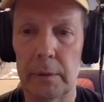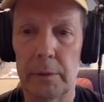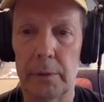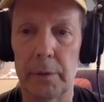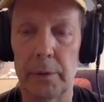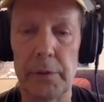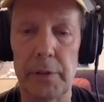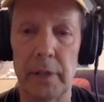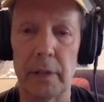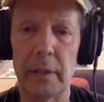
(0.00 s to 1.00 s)
turns.
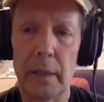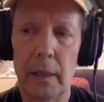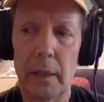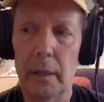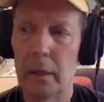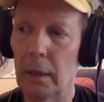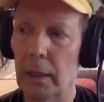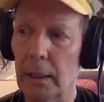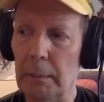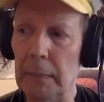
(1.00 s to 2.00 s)
And
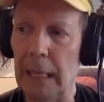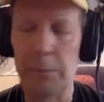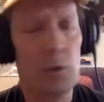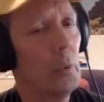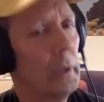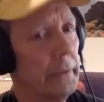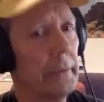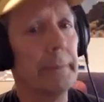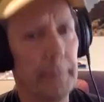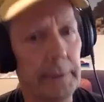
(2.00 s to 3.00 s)
I'm just
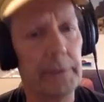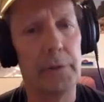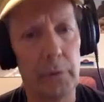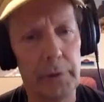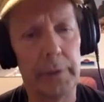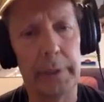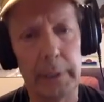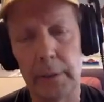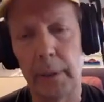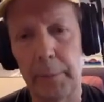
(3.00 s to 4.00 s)
wondering when the snow is going to
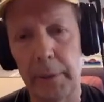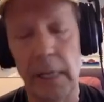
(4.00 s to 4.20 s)
clear up there.